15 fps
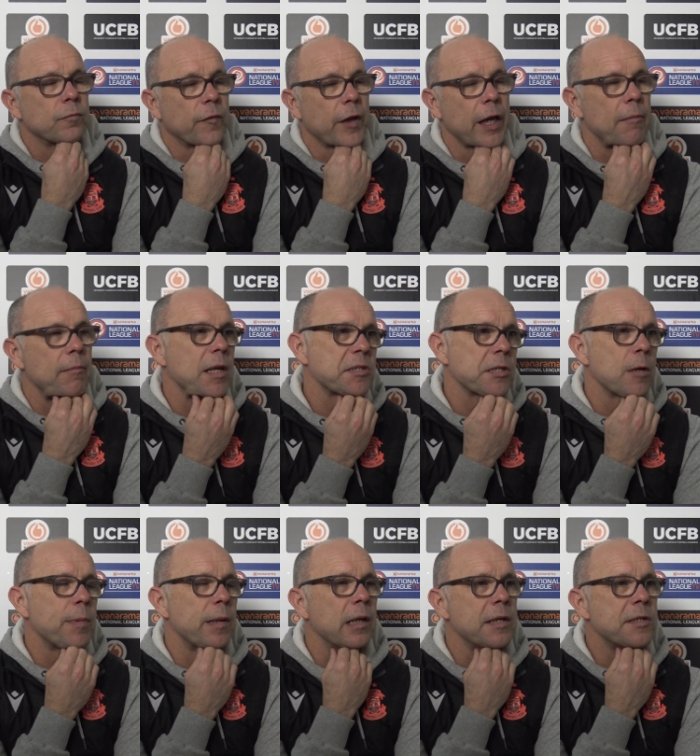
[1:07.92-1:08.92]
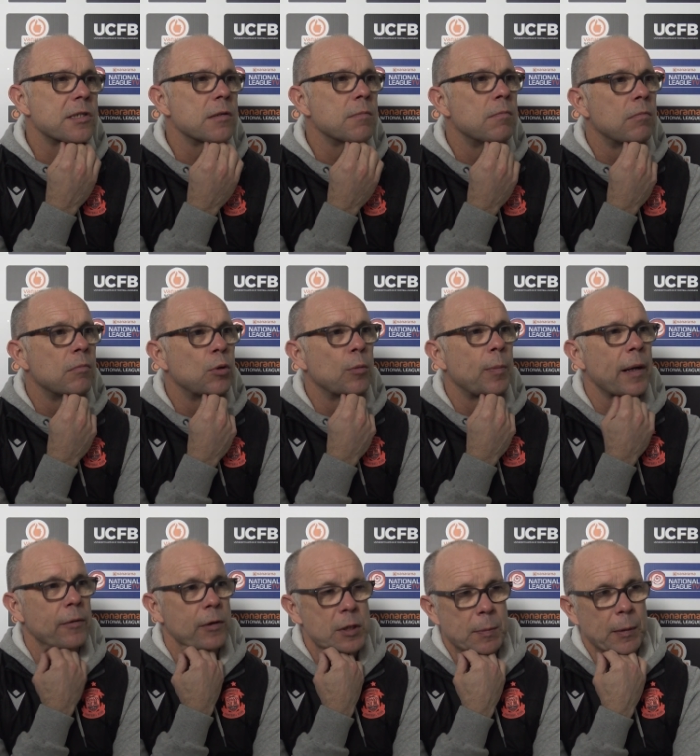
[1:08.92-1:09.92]
Yeah, let's hope it leads to more
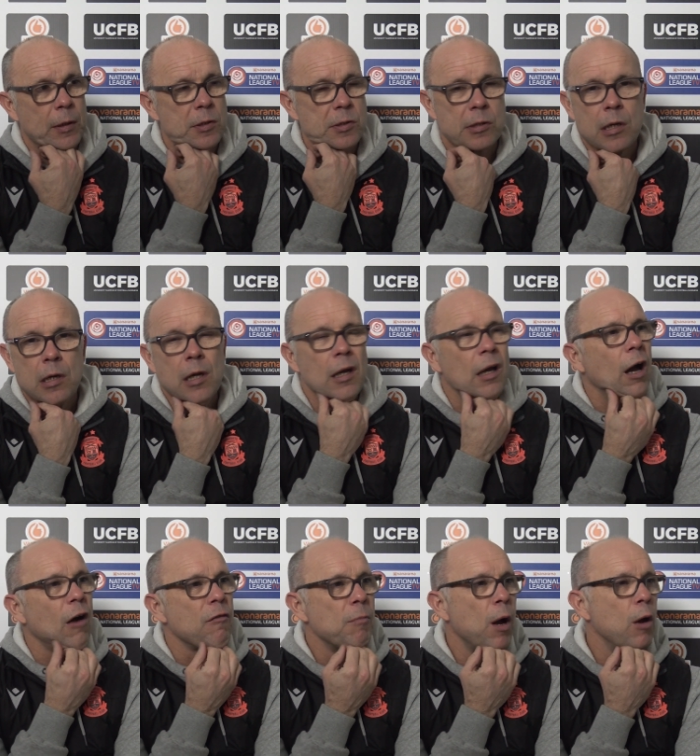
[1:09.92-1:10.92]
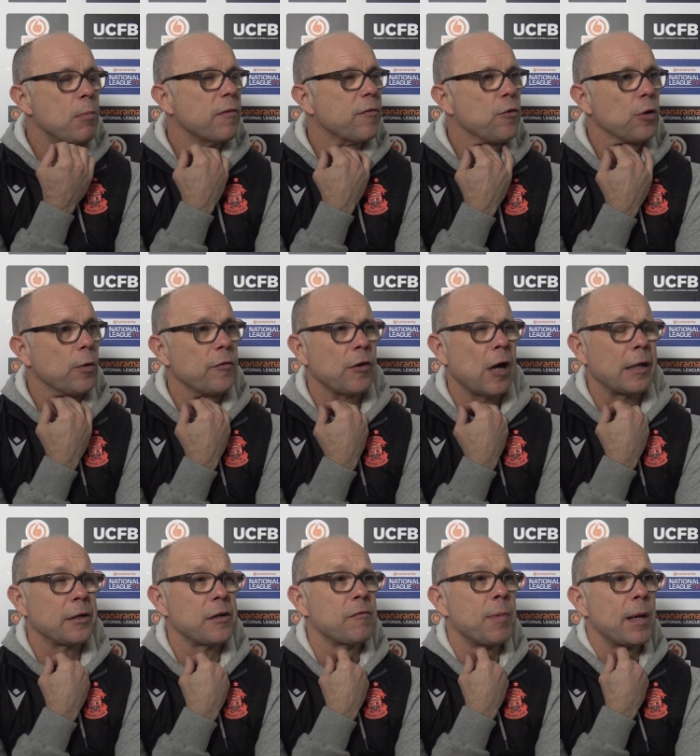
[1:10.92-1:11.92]
penalties, because I've moaned before that we've not
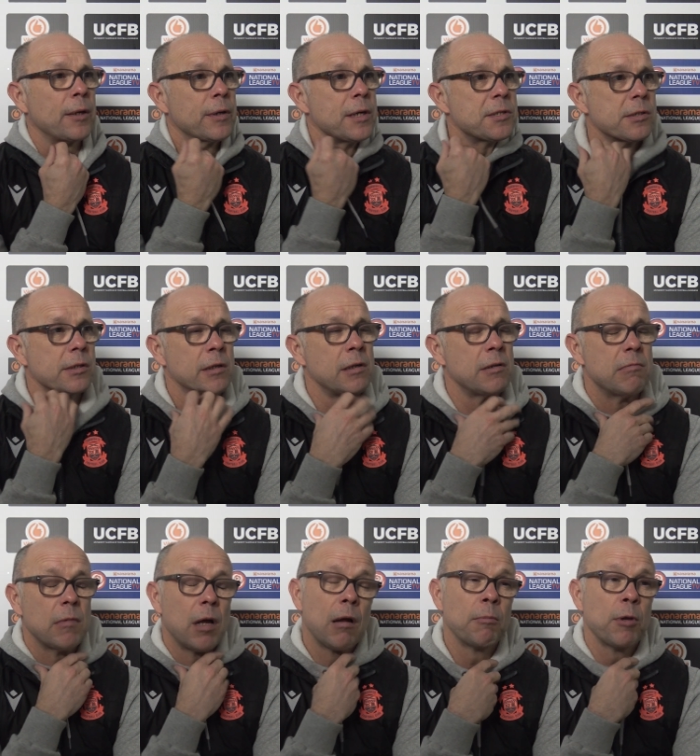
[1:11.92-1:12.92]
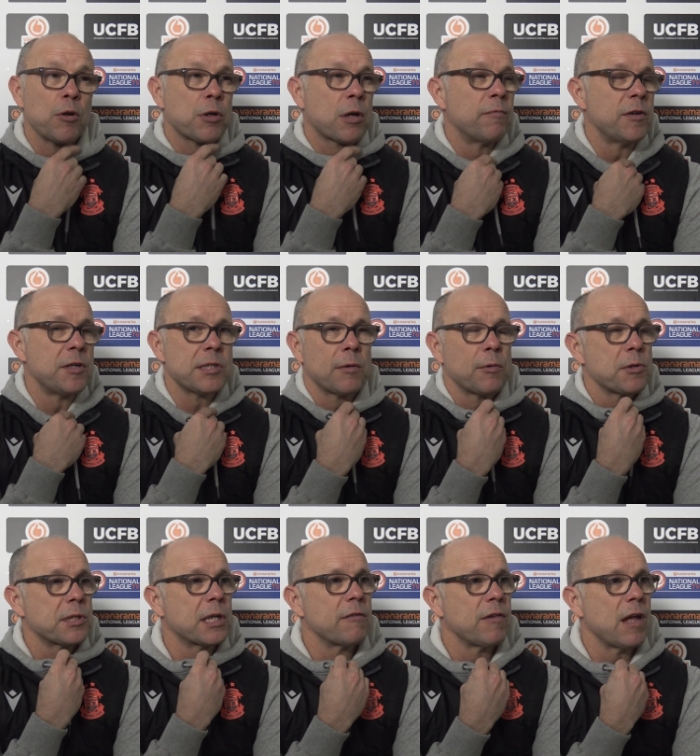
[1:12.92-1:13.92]
had enough penalties, and I'm not convinced I
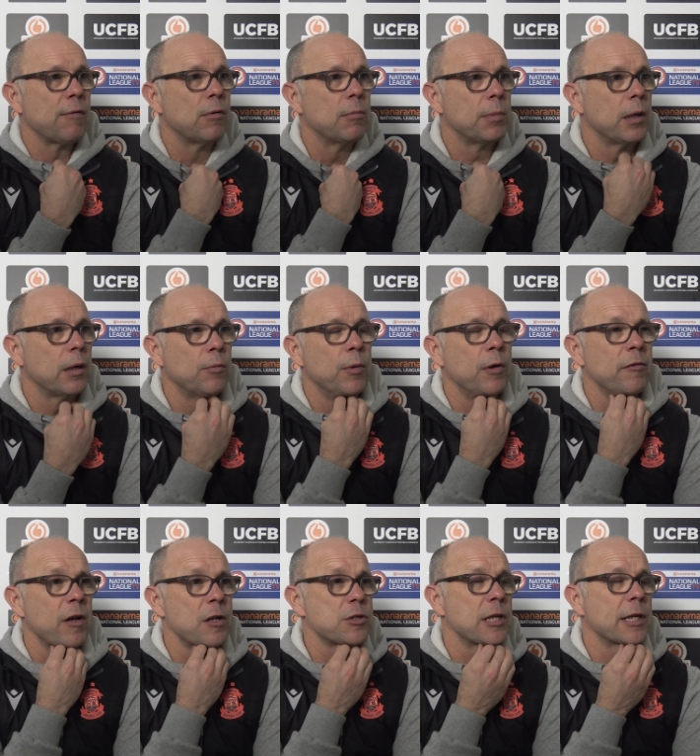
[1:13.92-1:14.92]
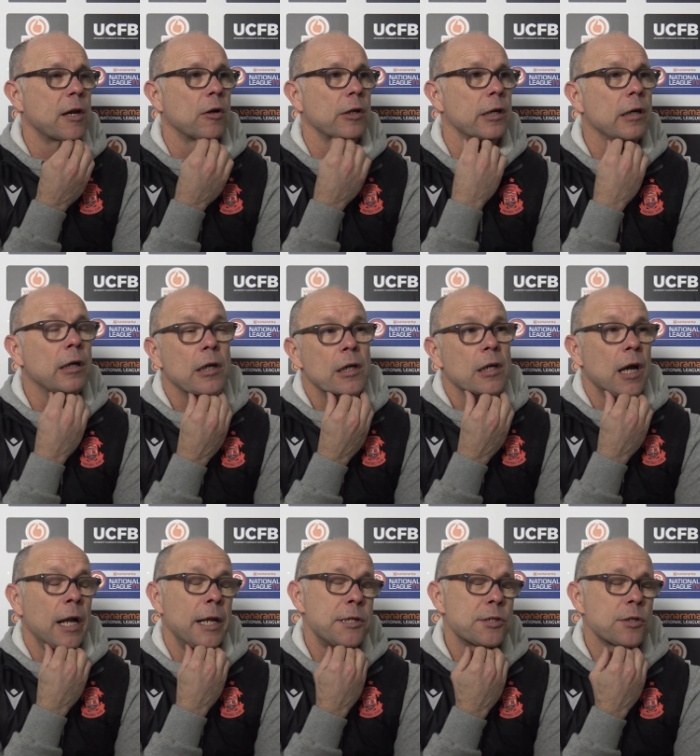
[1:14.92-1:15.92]
wanted to give that one, but we eventually got it
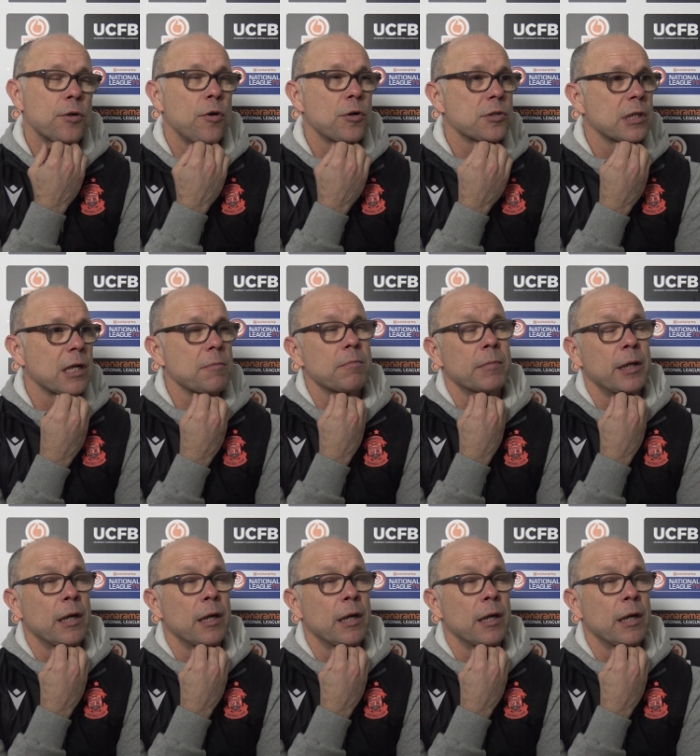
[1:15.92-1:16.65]
and he scored. So that